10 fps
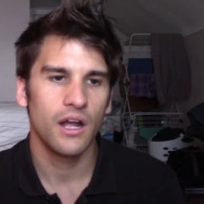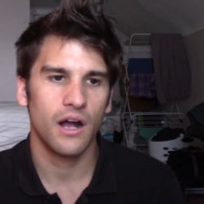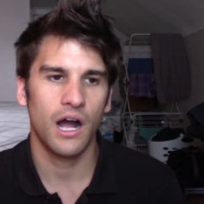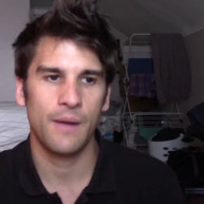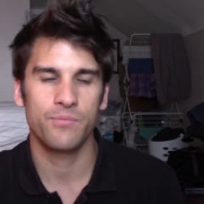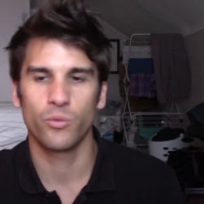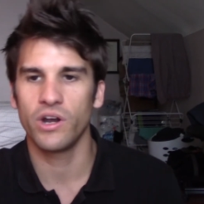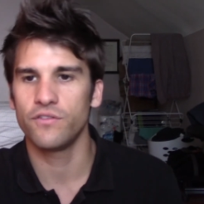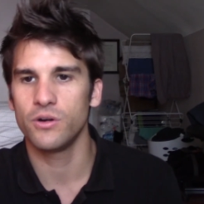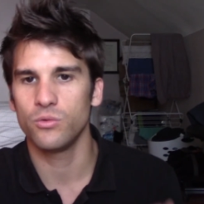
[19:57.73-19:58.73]

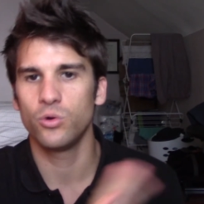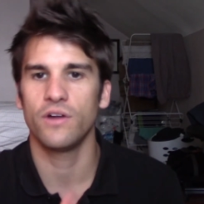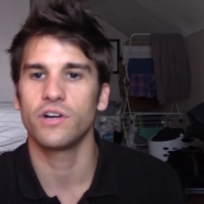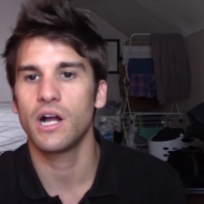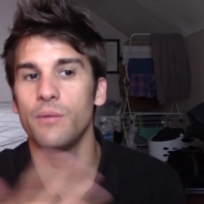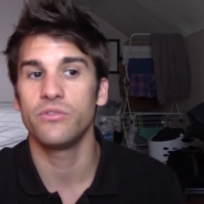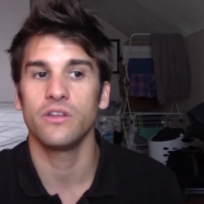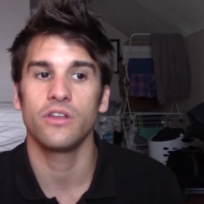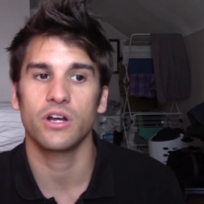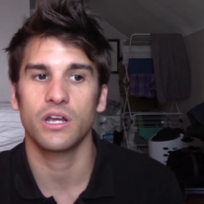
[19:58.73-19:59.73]
whoever comes
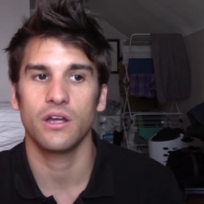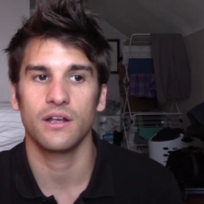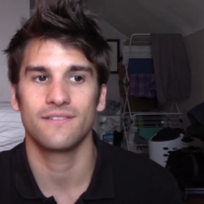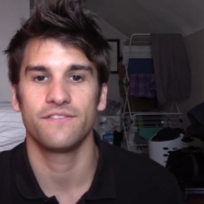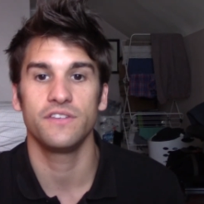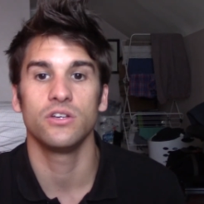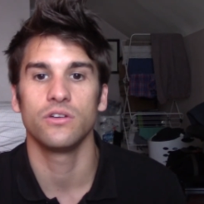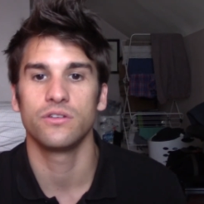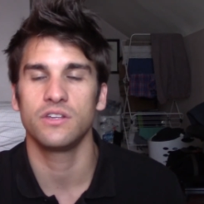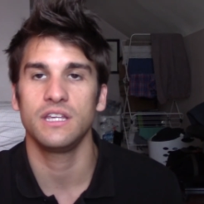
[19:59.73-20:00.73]
in there
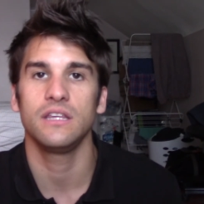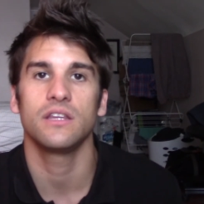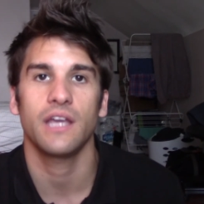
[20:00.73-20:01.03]
feels the healing